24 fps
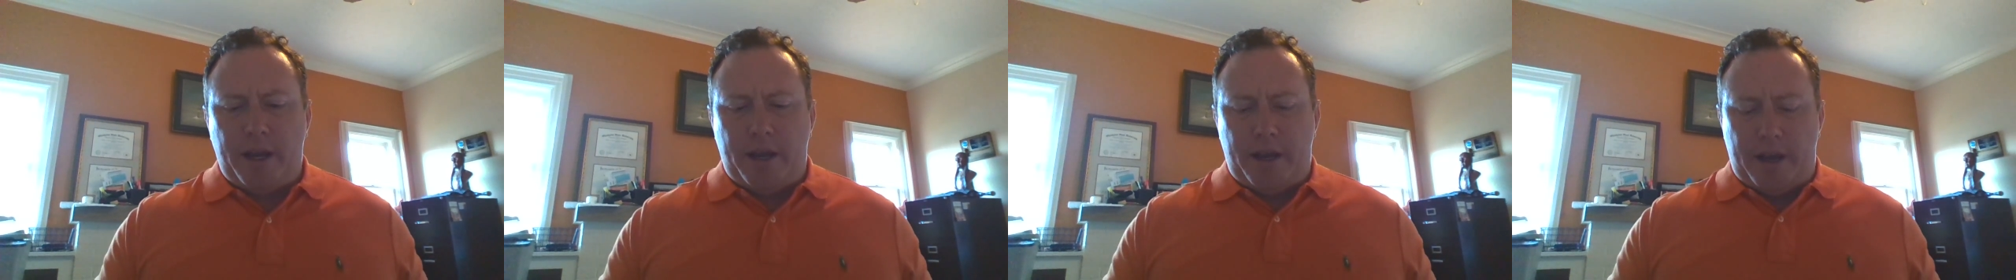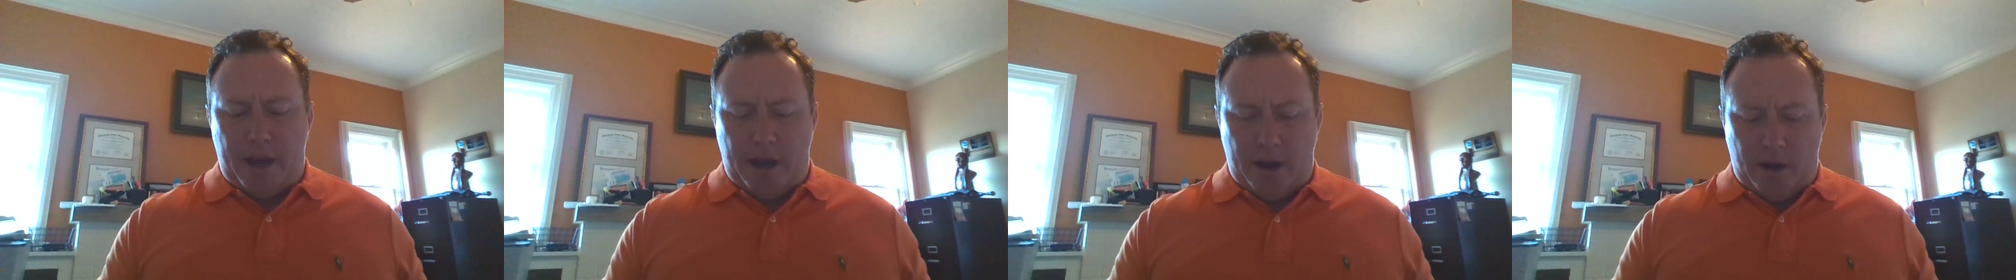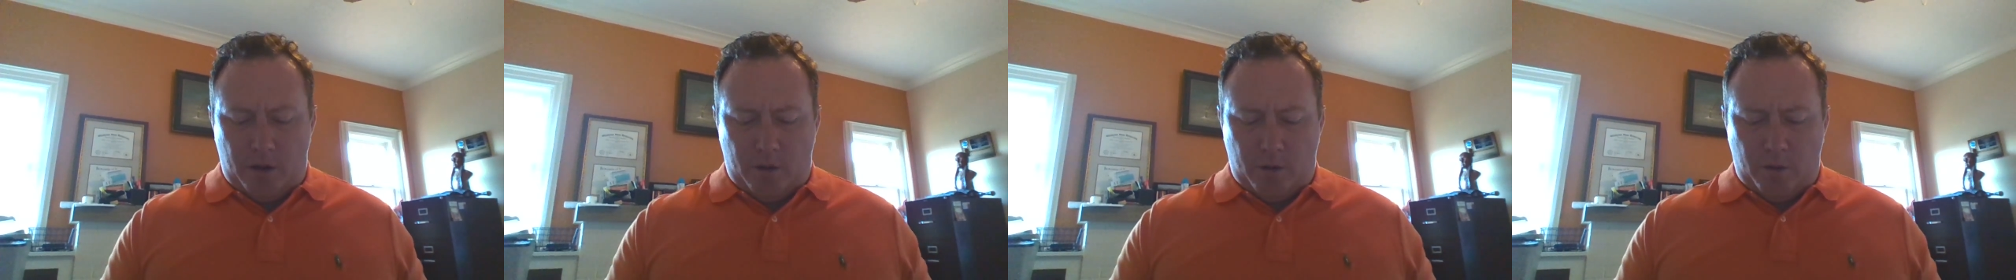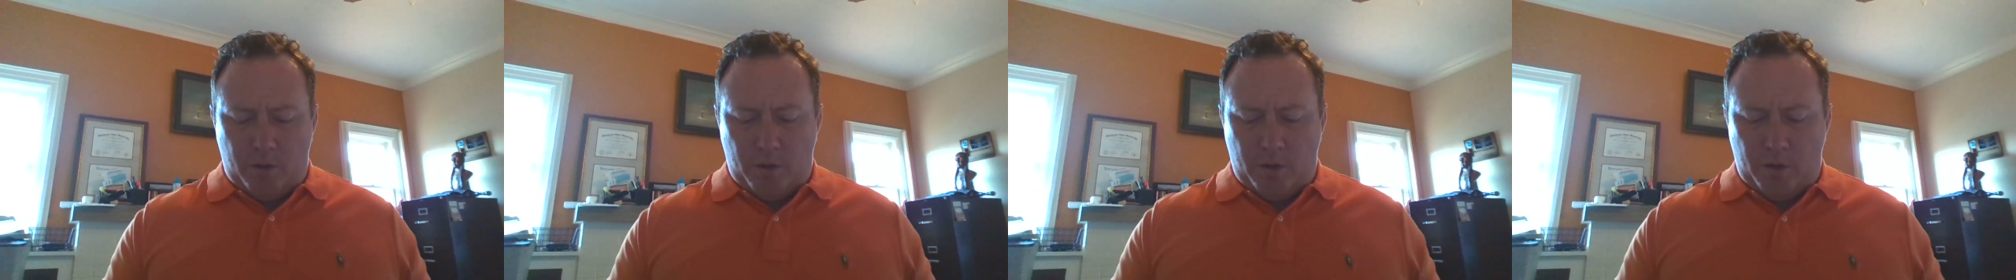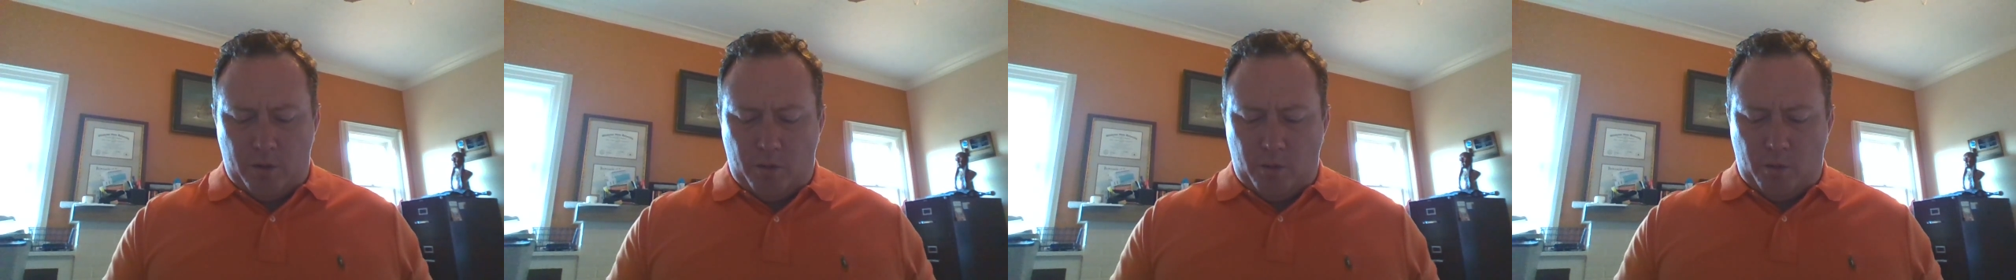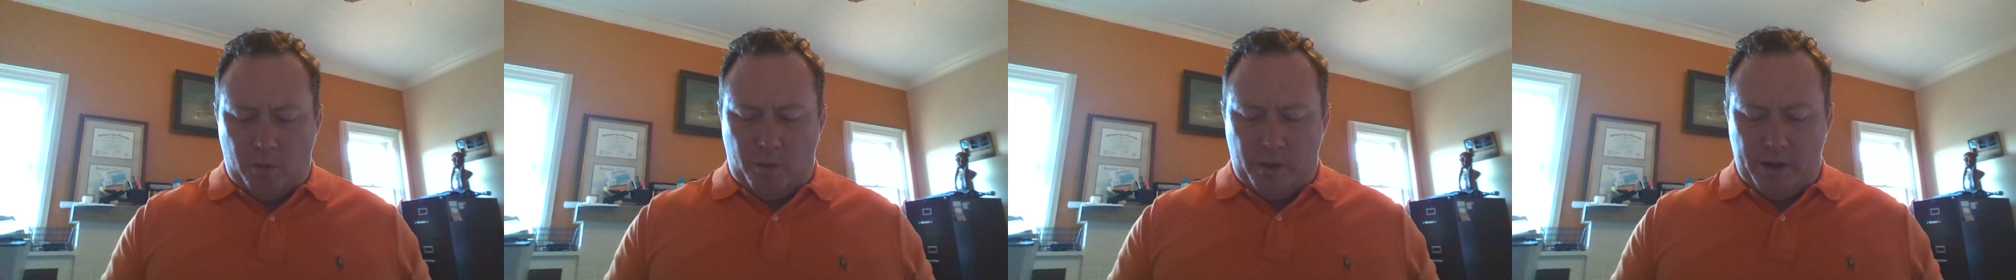
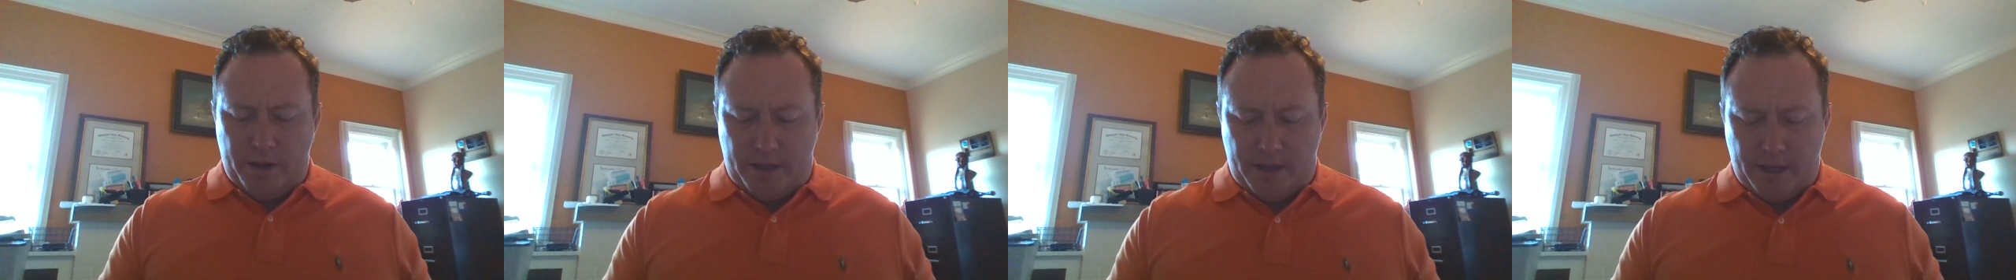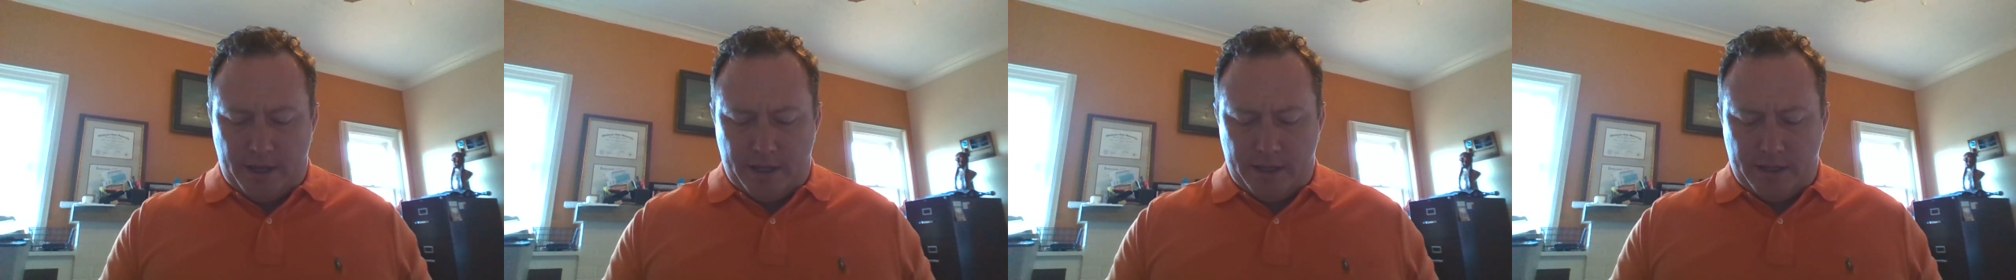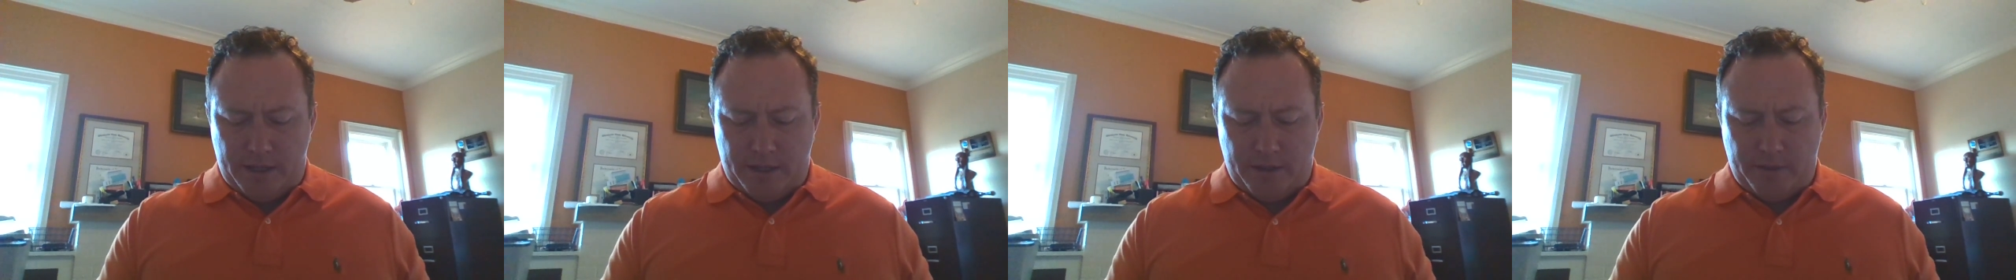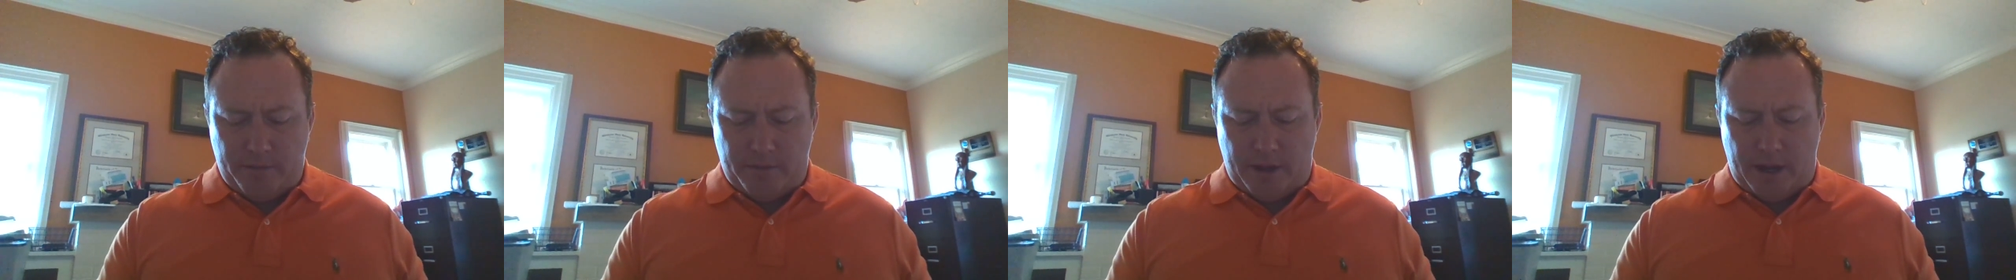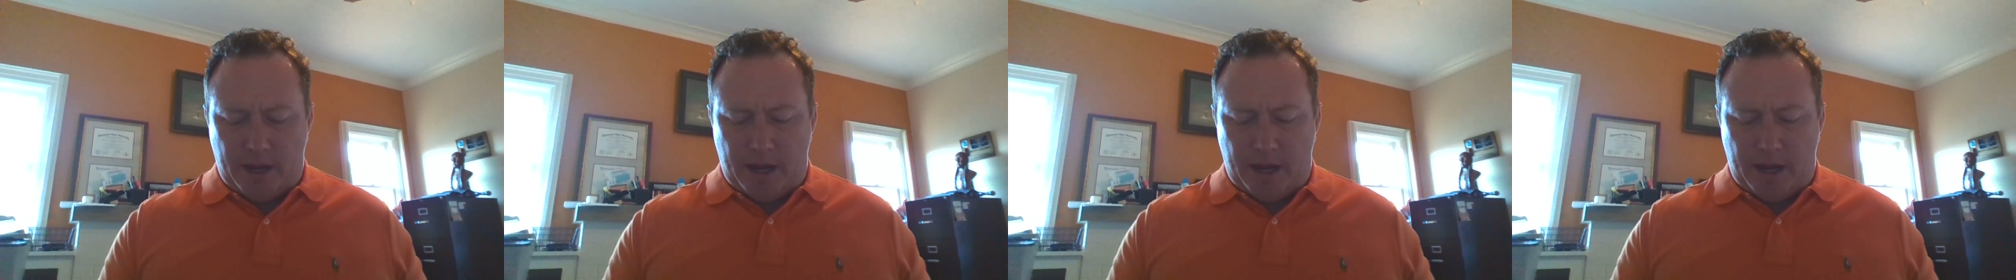Now, with it,